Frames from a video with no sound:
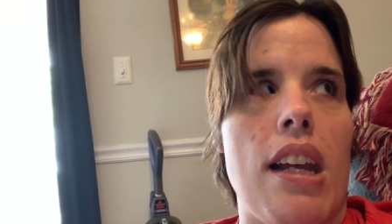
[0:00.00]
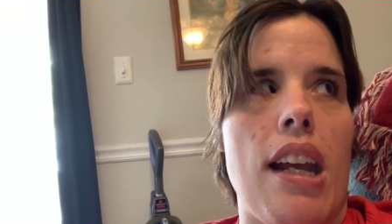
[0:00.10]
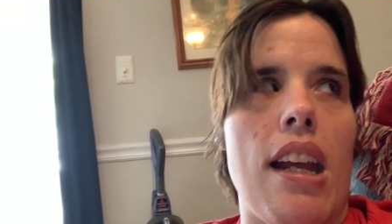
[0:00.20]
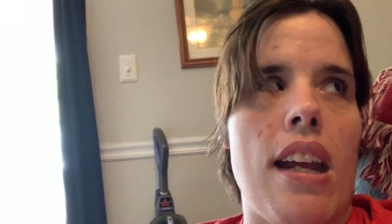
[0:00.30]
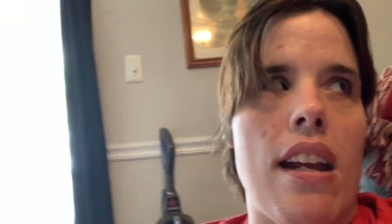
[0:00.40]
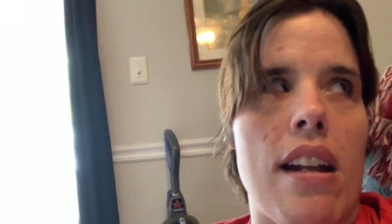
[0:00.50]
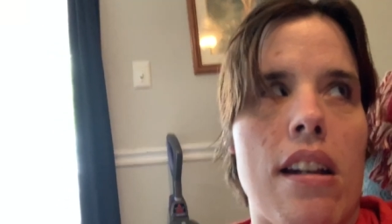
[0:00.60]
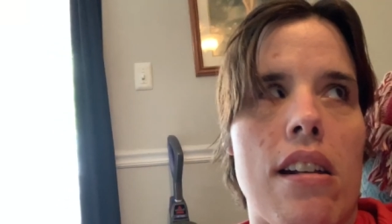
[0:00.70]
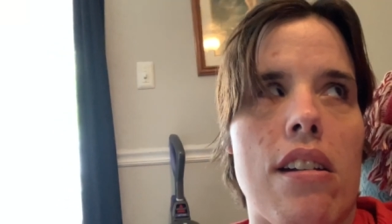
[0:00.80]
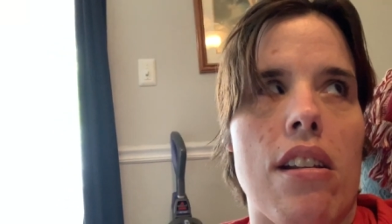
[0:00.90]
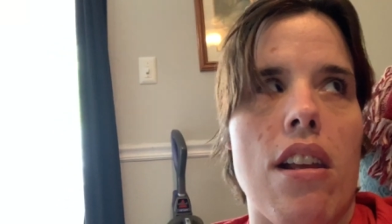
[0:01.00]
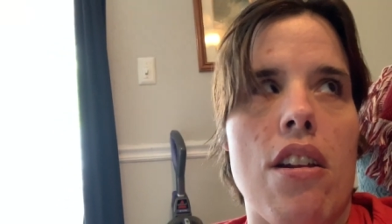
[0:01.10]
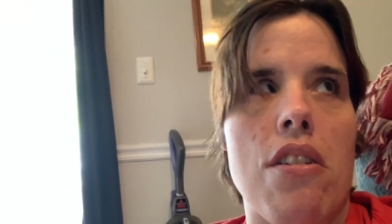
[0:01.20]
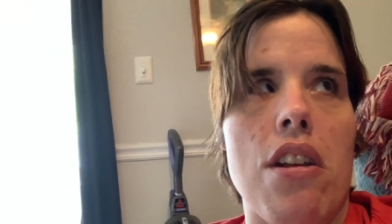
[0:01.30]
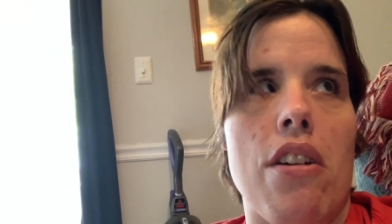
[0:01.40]
and, you
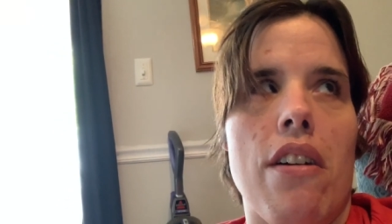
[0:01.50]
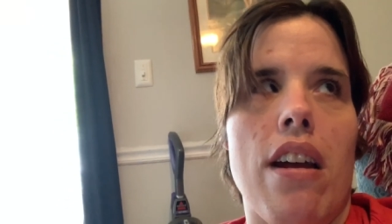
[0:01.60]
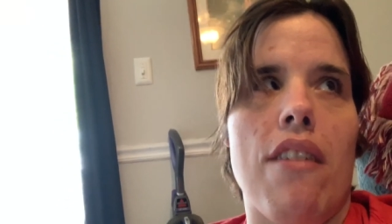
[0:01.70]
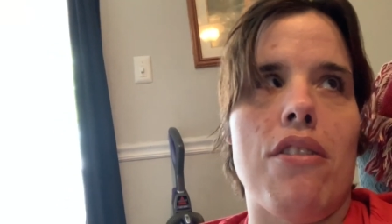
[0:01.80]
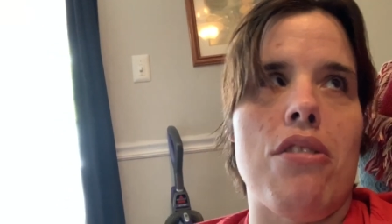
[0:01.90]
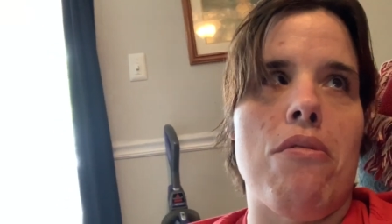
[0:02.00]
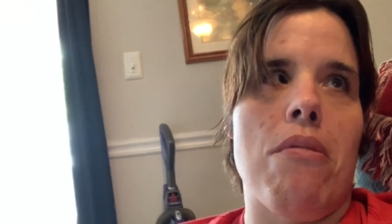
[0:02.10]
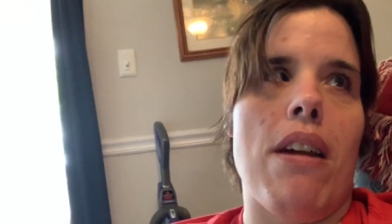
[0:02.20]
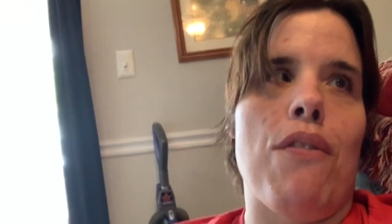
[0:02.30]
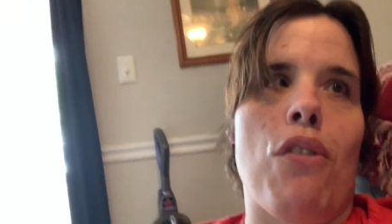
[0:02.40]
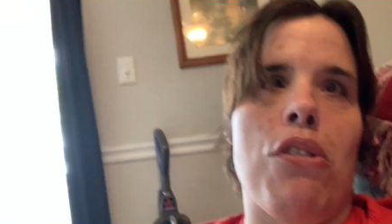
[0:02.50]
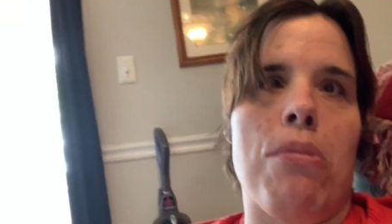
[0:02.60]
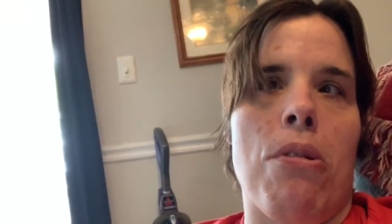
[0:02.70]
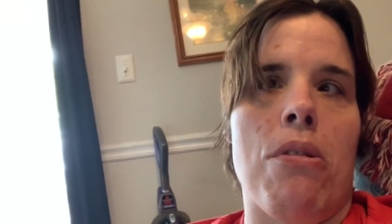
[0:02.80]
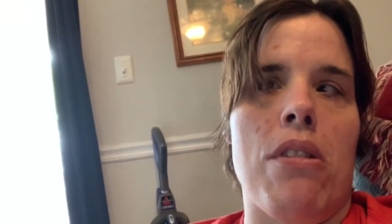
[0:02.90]
know, you don't have to rifle
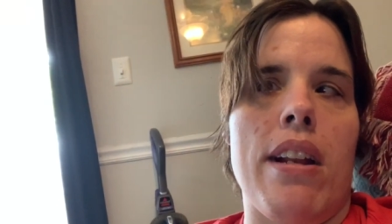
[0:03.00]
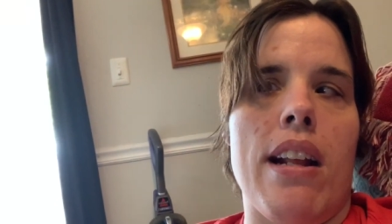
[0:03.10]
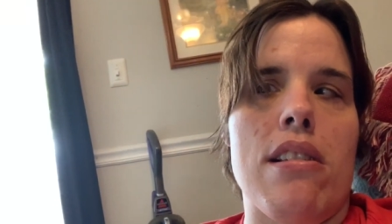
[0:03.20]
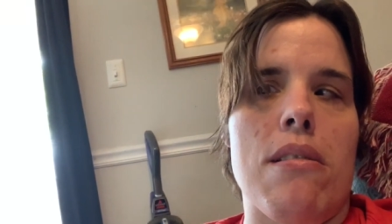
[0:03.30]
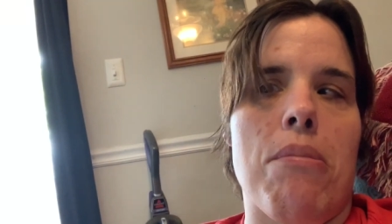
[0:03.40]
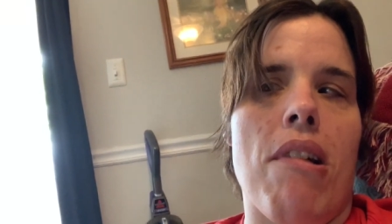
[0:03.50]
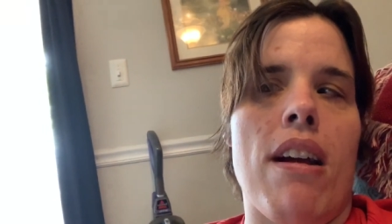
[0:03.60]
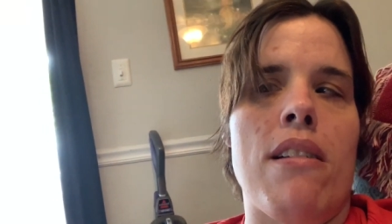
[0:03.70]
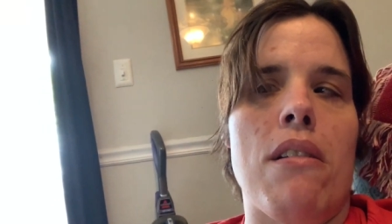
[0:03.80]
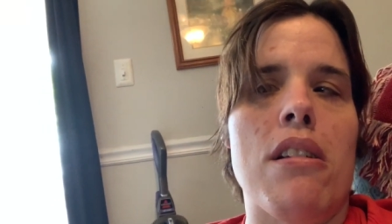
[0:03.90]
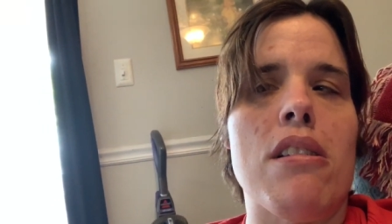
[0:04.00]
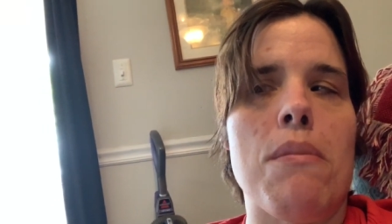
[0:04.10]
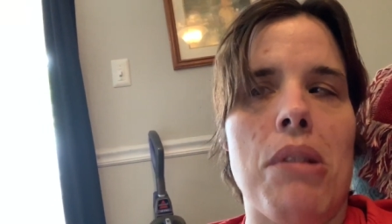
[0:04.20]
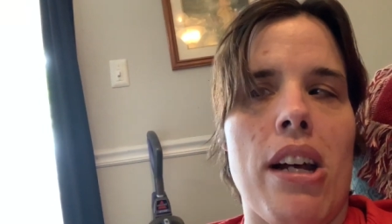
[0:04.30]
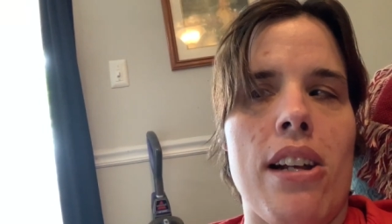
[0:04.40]
through cleaning
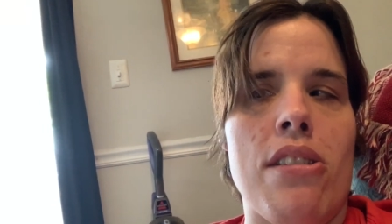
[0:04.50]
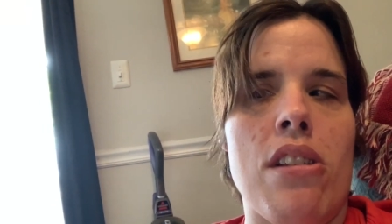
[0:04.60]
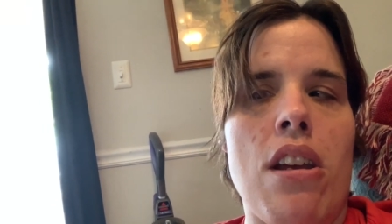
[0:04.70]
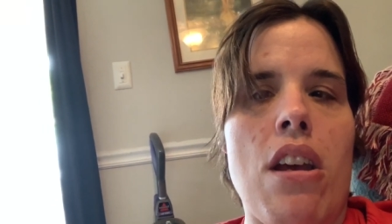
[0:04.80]
supplies.